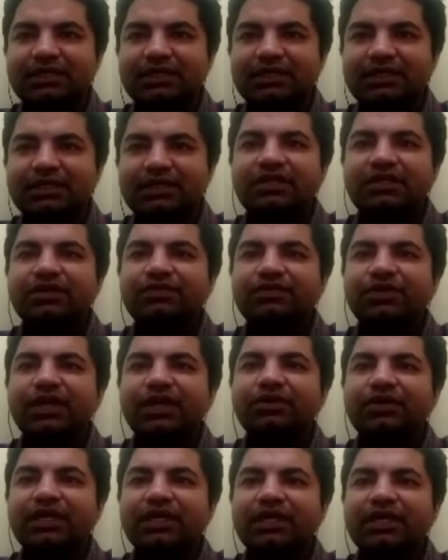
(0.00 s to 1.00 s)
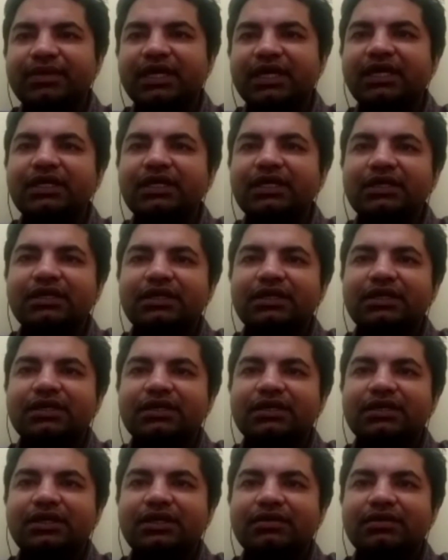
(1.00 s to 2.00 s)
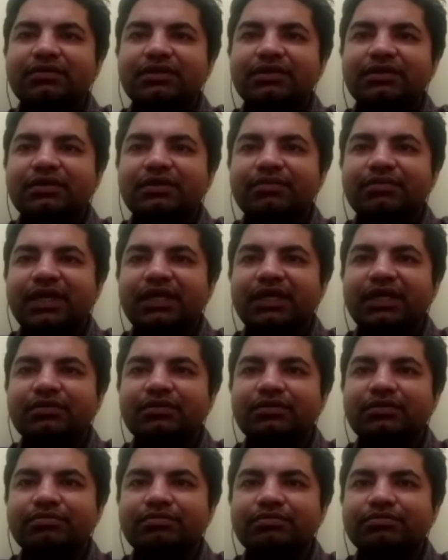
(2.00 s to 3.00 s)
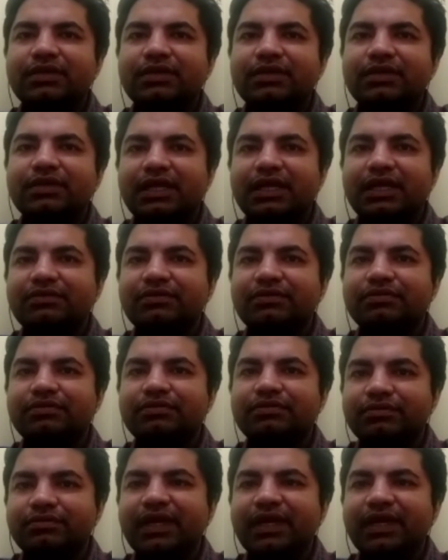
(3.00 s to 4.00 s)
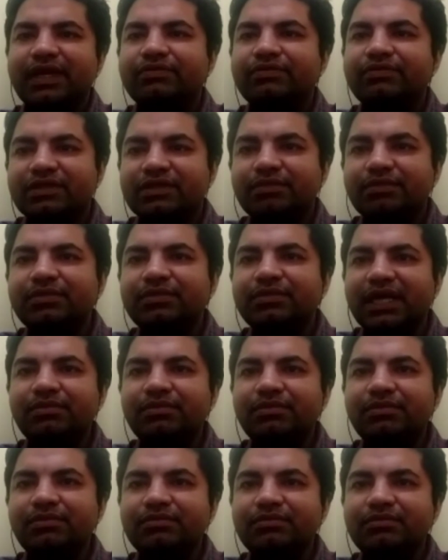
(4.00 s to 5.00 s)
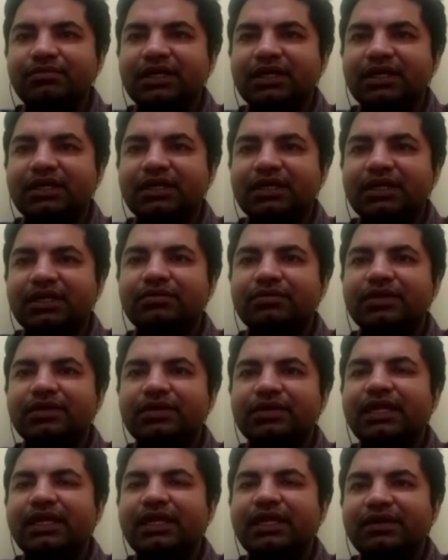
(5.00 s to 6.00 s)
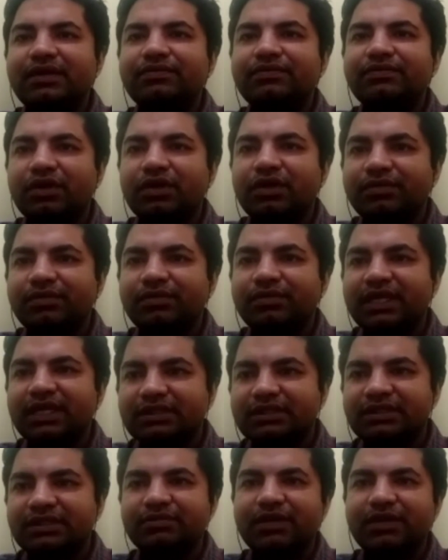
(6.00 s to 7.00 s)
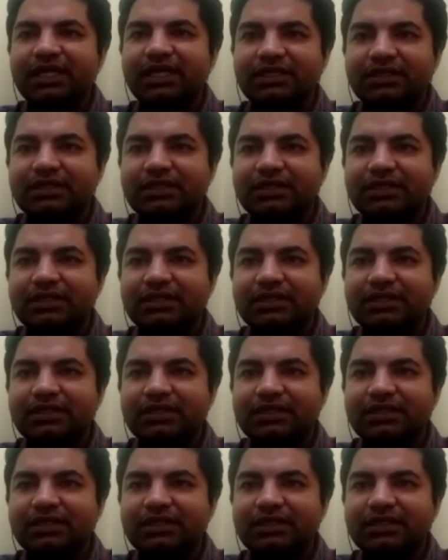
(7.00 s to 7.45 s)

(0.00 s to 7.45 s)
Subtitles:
Instead of going to SBI, which will make you kind of wait for some time, you need enough documentations in place and stuff.